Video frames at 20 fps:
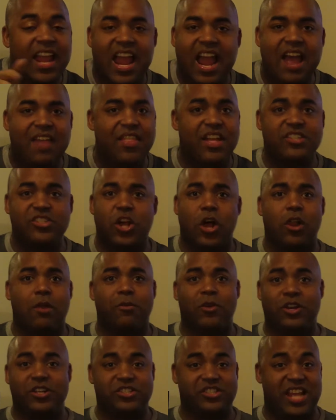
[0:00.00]
And that's all
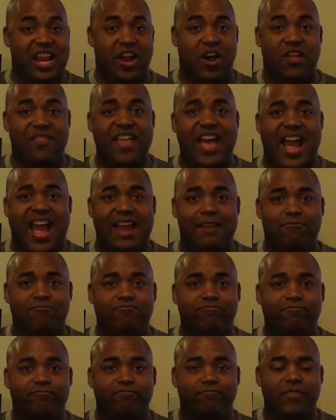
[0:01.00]
I'm going to say on that.
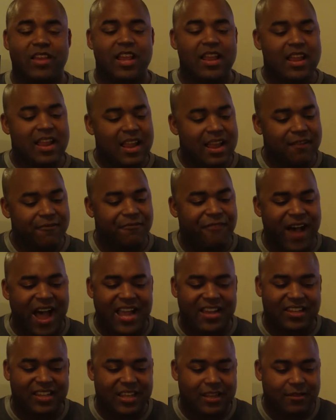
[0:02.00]
And
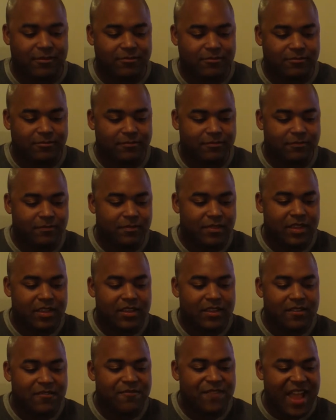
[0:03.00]
finally,
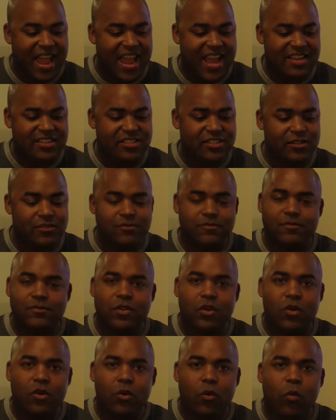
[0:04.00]
fans,
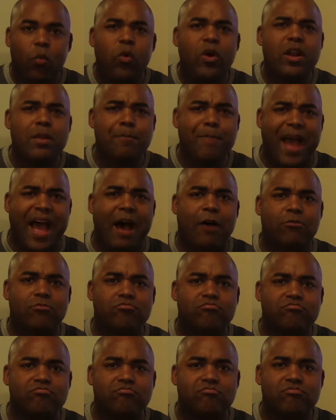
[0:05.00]
what about
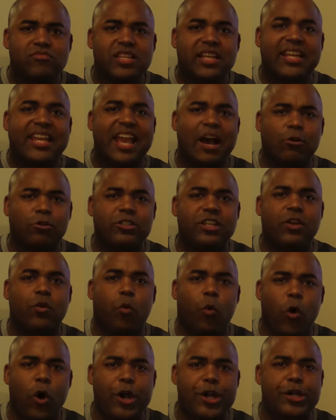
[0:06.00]
the Celtic
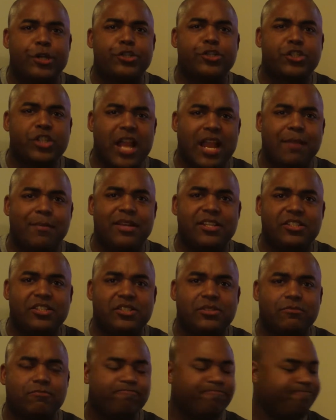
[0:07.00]
Warrior Sheamus?